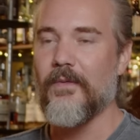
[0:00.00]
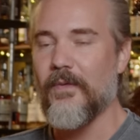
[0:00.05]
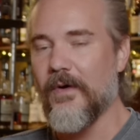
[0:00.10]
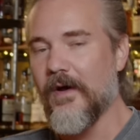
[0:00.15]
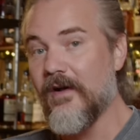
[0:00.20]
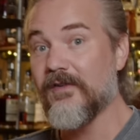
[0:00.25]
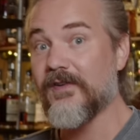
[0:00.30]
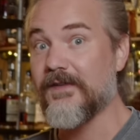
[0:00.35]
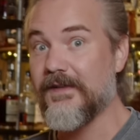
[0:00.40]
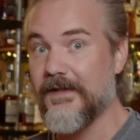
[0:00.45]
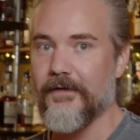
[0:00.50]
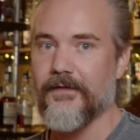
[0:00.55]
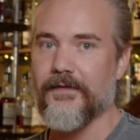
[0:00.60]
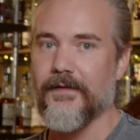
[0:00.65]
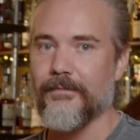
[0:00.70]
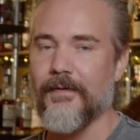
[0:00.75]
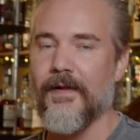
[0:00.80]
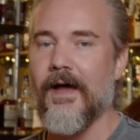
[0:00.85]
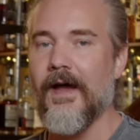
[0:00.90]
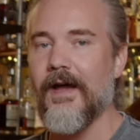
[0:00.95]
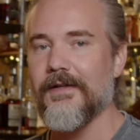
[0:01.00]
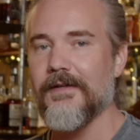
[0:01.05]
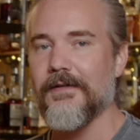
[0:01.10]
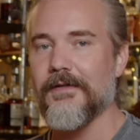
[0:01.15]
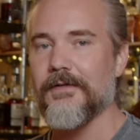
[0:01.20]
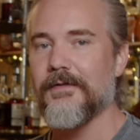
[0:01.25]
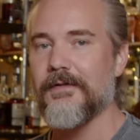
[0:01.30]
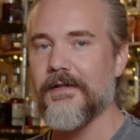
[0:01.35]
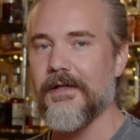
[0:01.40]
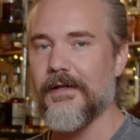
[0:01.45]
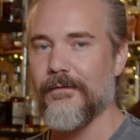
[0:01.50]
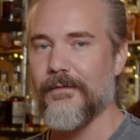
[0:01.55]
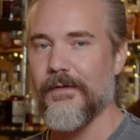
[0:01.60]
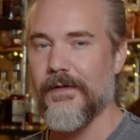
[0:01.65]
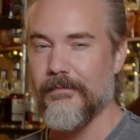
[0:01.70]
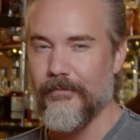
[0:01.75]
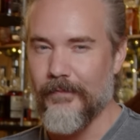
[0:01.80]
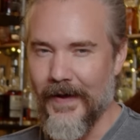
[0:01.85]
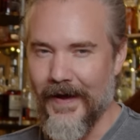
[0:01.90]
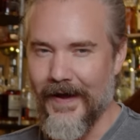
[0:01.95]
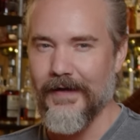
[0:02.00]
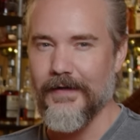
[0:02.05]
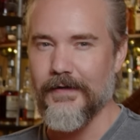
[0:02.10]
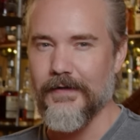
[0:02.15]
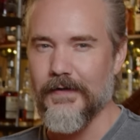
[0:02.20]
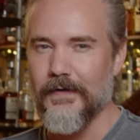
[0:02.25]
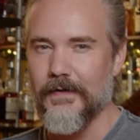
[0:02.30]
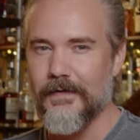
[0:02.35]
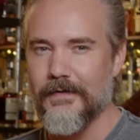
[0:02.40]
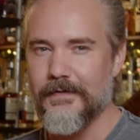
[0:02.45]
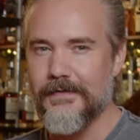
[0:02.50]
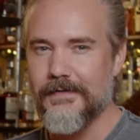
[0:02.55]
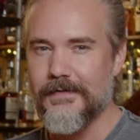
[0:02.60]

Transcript: will still supply you if we buy you.